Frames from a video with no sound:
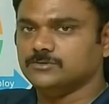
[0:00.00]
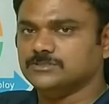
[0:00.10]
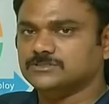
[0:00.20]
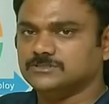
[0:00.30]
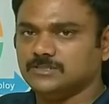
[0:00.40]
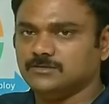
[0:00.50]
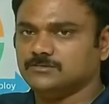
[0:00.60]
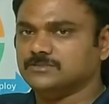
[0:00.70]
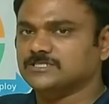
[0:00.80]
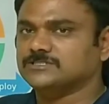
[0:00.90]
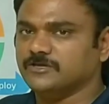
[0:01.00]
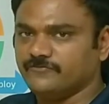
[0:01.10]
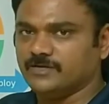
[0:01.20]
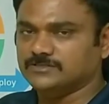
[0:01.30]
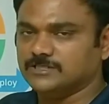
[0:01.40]
to this
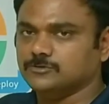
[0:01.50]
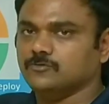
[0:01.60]
testing phase, right?